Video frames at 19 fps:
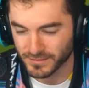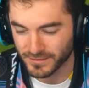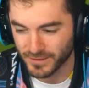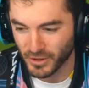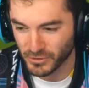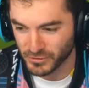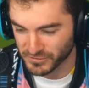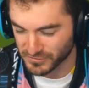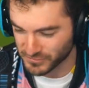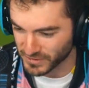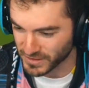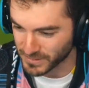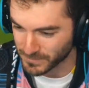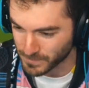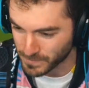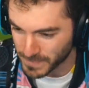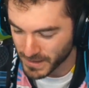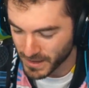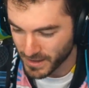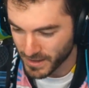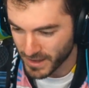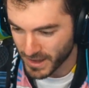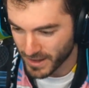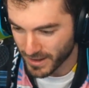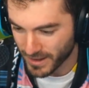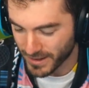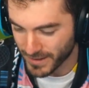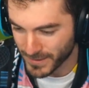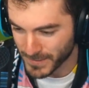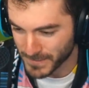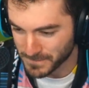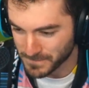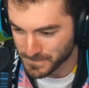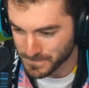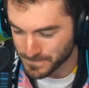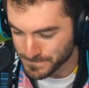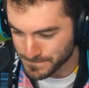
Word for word: color scheme. But